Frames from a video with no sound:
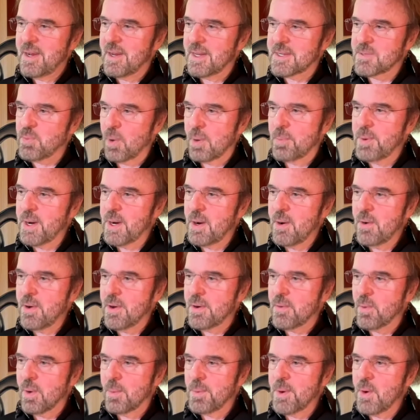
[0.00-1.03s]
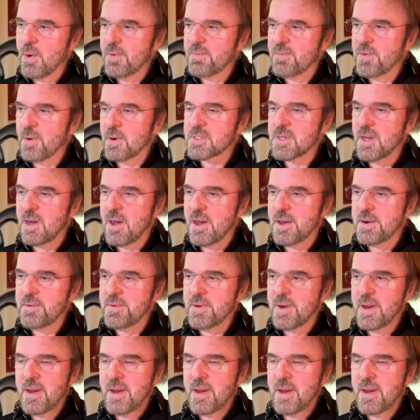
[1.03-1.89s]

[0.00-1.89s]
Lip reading: where are we going? Where are we going first, Don?